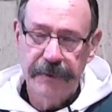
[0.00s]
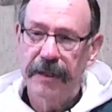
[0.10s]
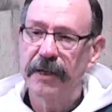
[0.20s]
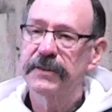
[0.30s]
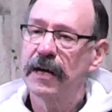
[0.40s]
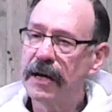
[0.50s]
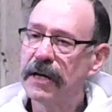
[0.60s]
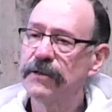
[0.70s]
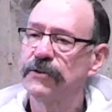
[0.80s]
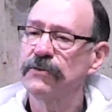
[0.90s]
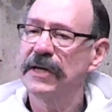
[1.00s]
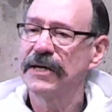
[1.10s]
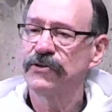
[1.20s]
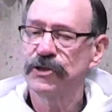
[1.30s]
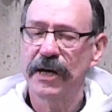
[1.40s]
It's hard to
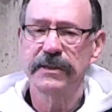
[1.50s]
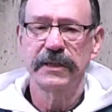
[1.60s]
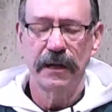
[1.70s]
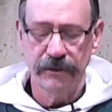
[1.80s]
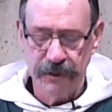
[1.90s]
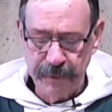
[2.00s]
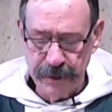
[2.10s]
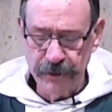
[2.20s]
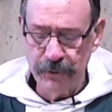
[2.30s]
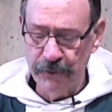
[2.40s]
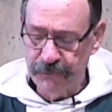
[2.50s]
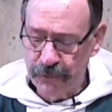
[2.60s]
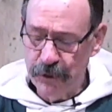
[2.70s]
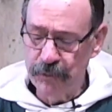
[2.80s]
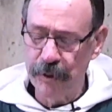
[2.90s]
digest our spiritual
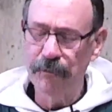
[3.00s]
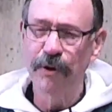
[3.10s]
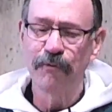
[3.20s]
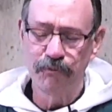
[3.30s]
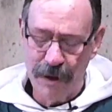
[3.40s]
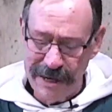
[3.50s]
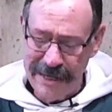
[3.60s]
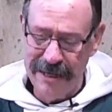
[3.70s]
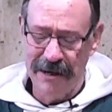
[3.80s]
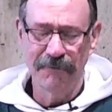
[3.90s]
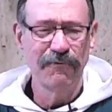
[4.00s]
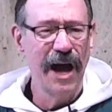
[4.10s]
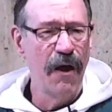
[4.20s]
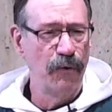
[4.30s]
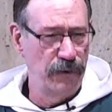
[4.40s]
food when we're running
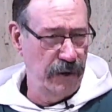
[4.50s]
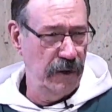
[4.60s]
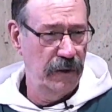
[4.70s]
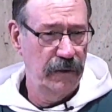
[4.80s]
around. I'm